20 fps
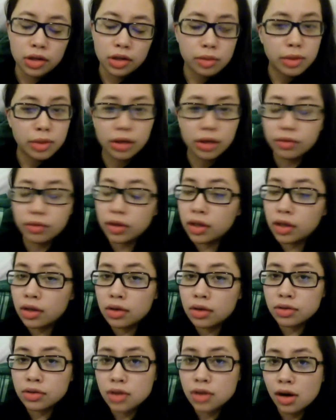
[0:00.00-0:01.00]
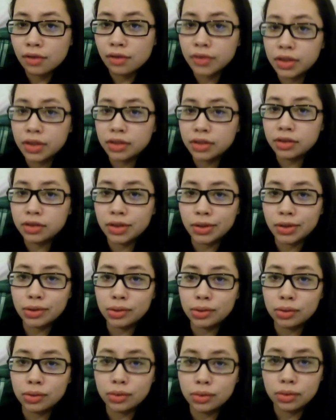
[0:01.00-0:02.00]
you make videos often,
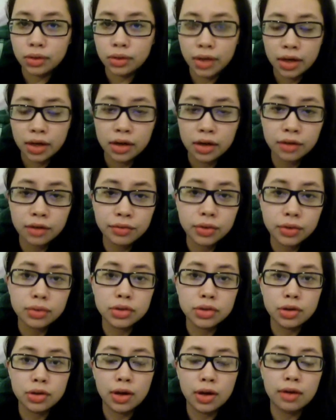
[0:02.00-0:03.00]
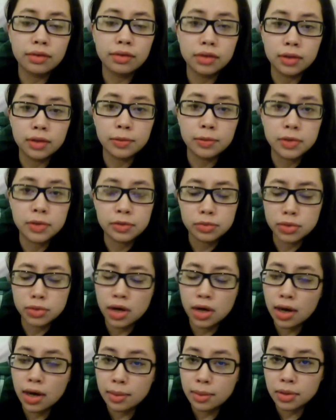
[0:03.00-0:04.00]
you get enough views, you have enough
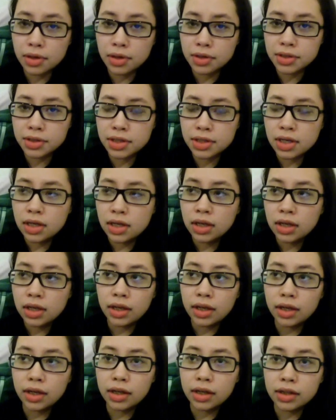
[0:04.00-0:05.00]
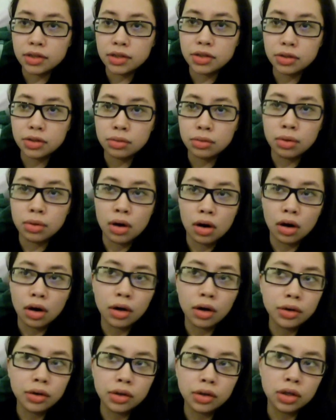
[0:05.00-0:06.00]
subscribers, and you
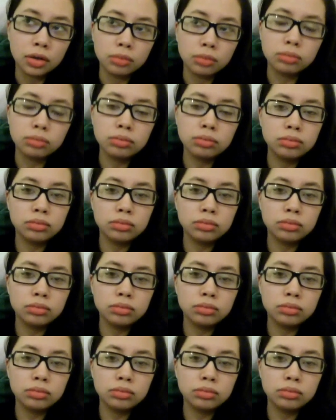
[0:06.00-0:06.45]
are, you know,